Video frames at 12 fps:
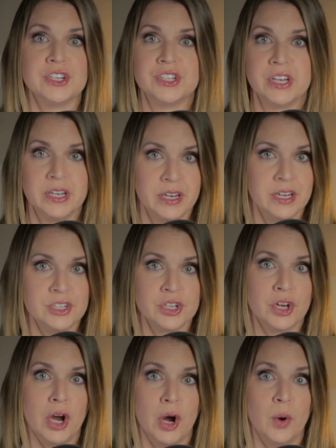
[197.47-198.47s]
she needed
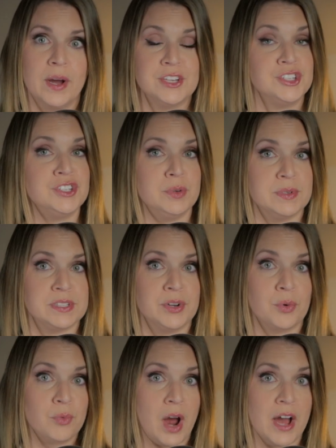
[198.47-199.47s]
to go as she was in
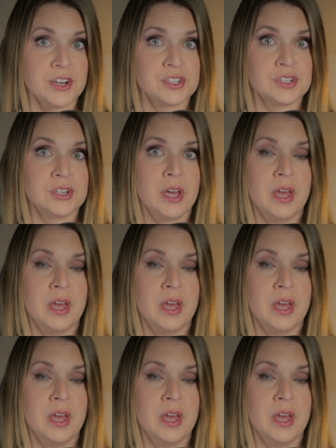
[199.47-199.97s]
a rush.